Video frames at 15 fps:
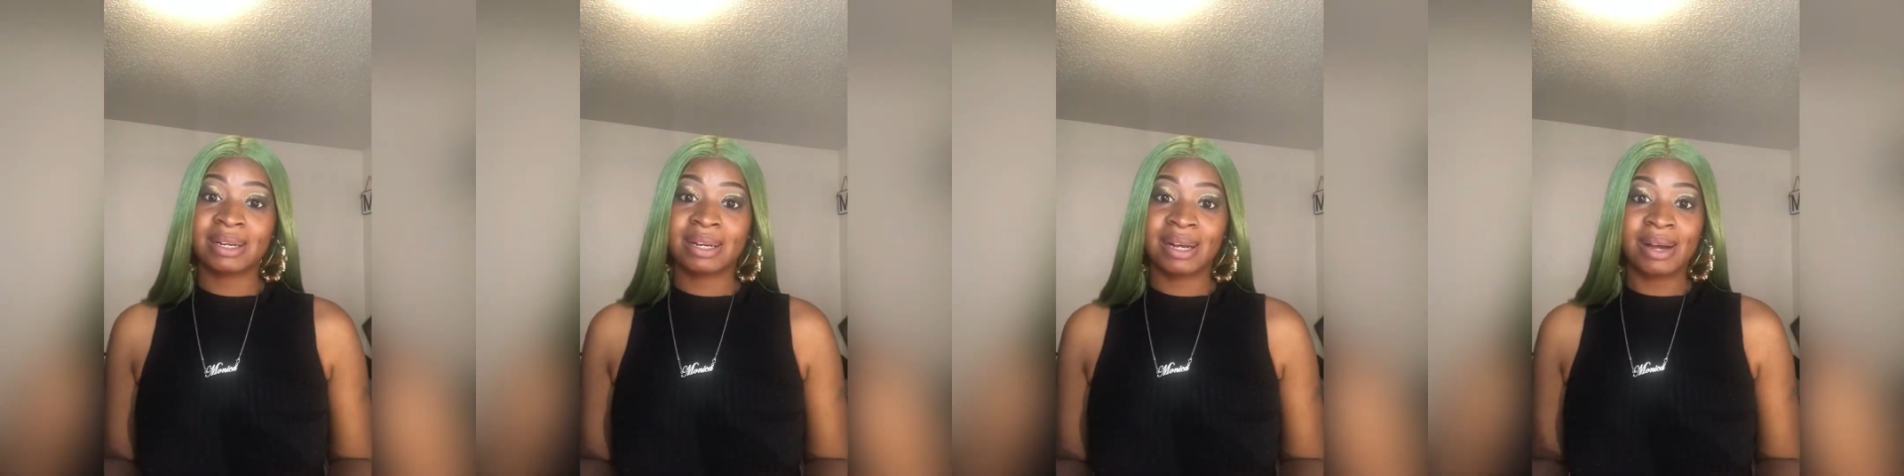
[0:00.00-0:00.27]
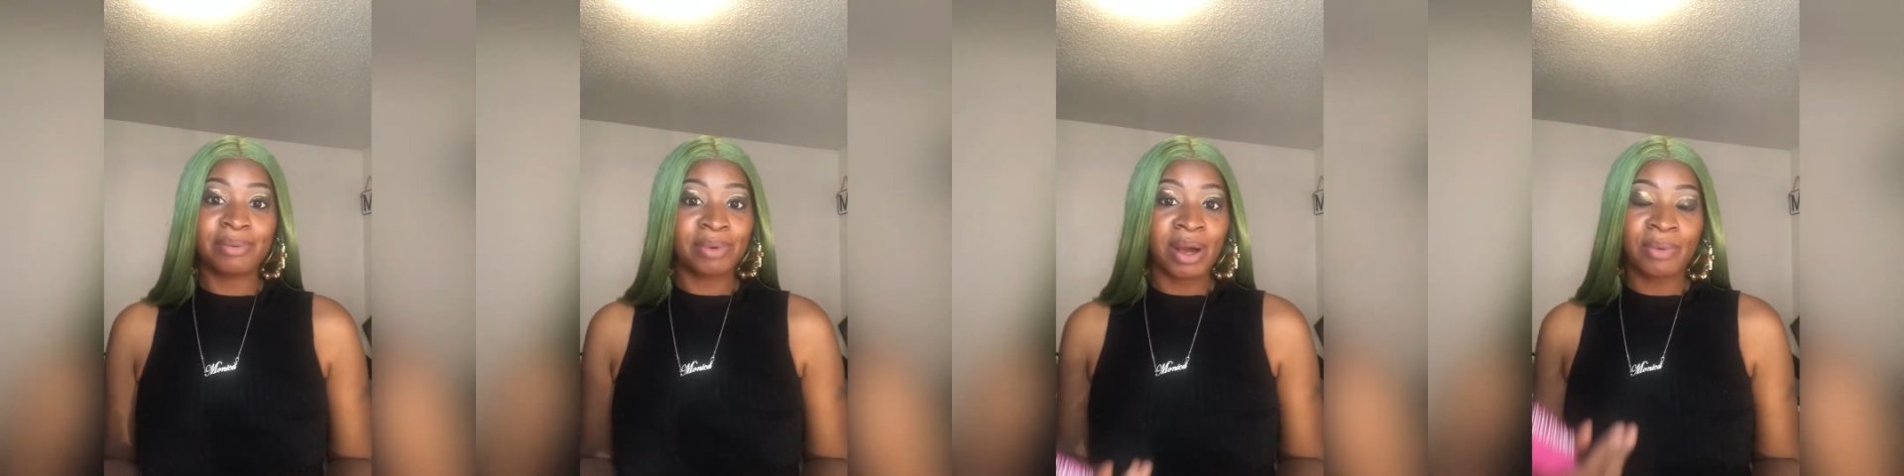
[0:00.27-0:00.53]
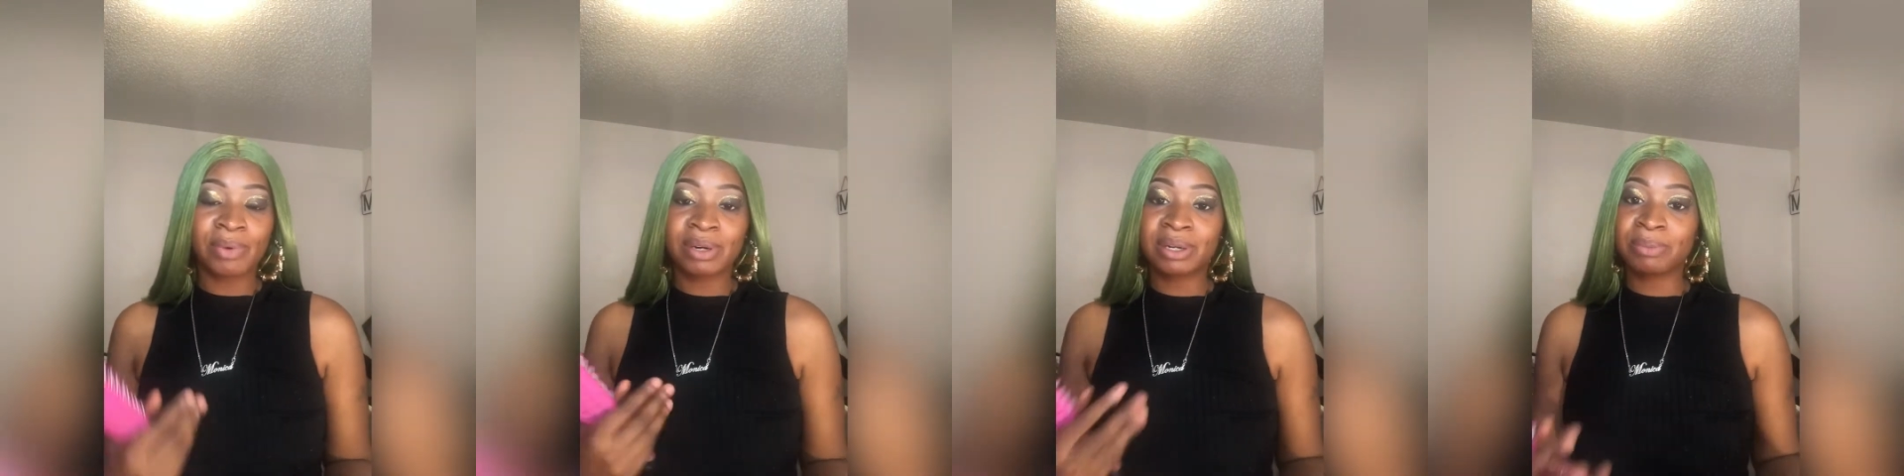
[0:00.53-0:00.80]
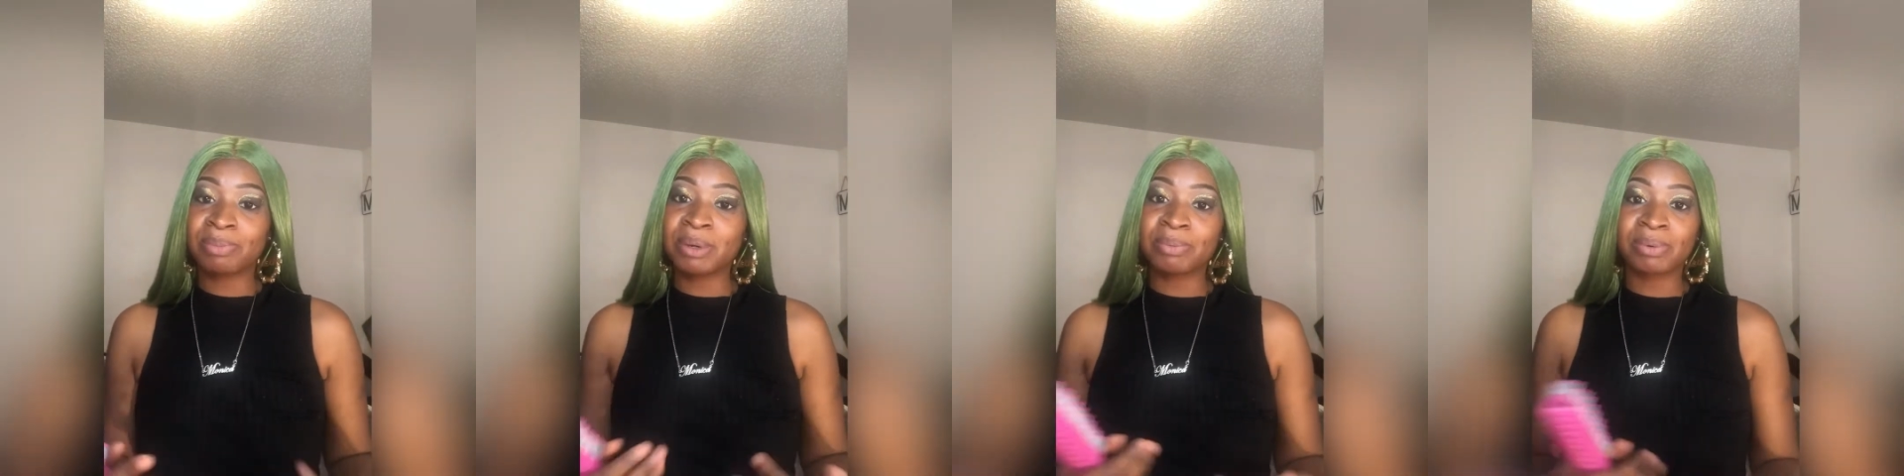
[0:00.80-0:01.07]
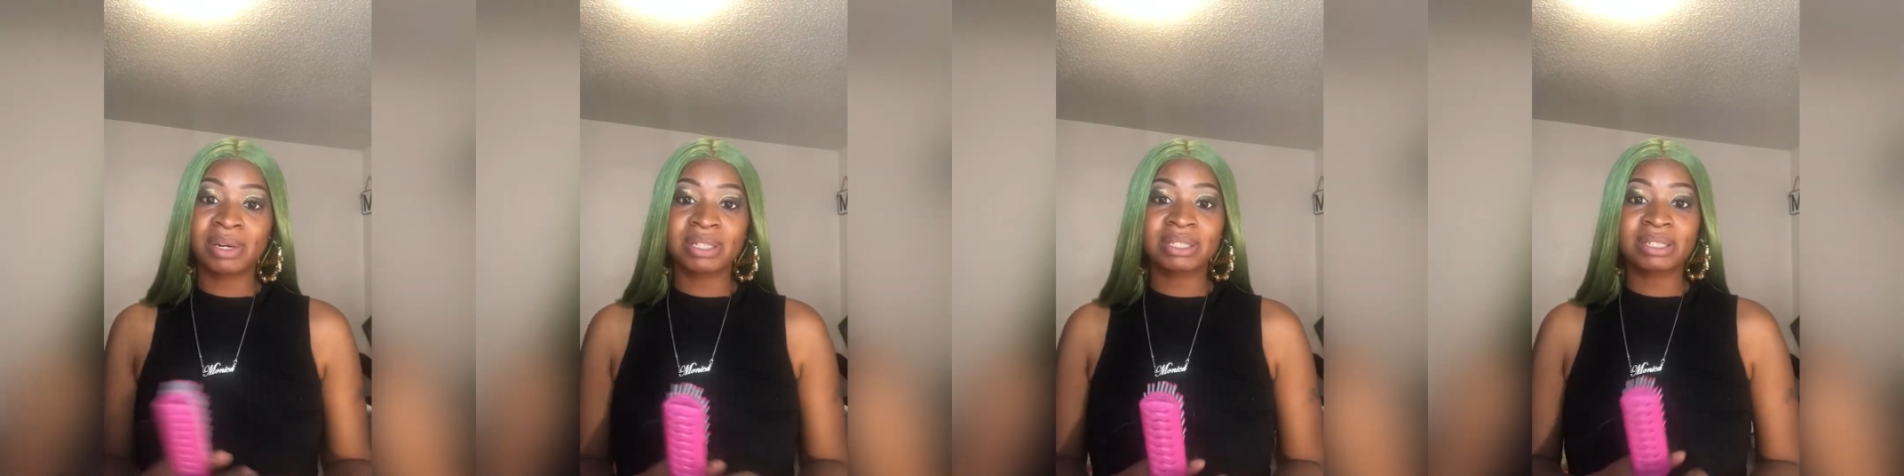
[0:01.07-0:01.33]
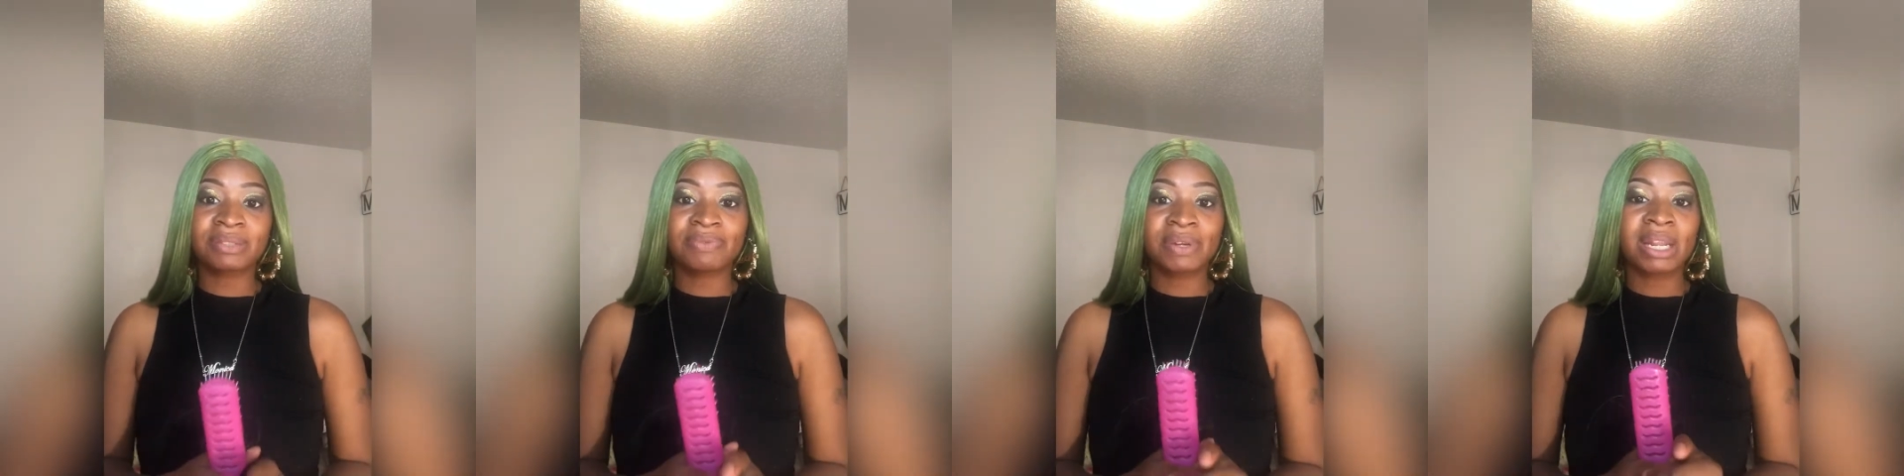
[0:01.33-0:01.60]
I'm not one of them people that
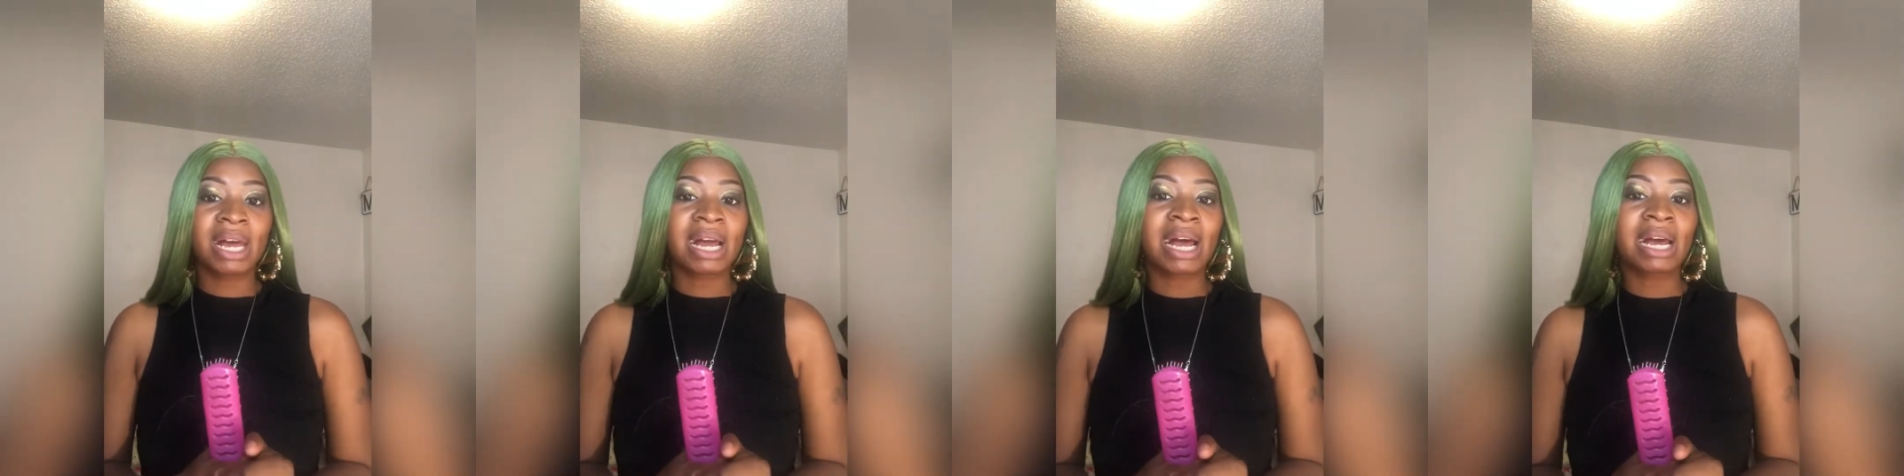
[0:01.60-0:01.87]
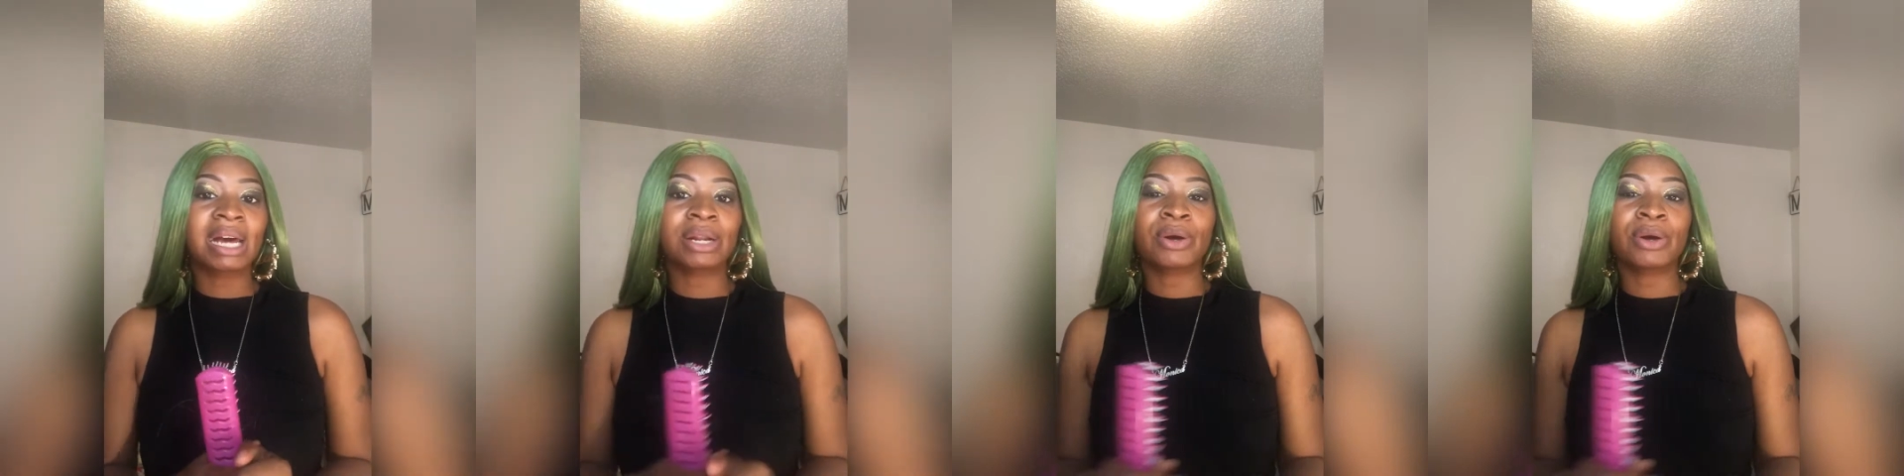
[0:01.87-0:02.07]
just feel like I got to